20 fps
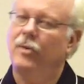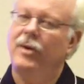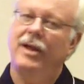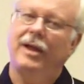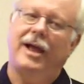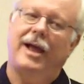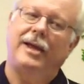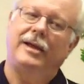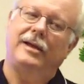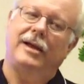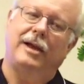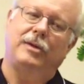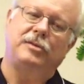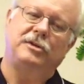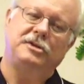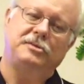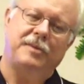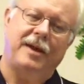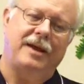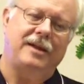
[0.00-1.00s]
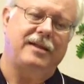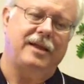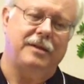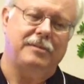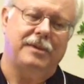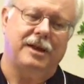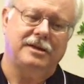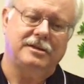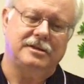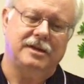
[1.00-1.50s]
Well, I respond to
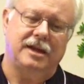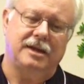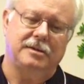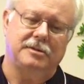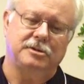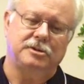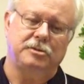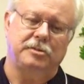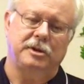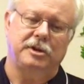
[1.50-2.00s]
that by saying to Mr.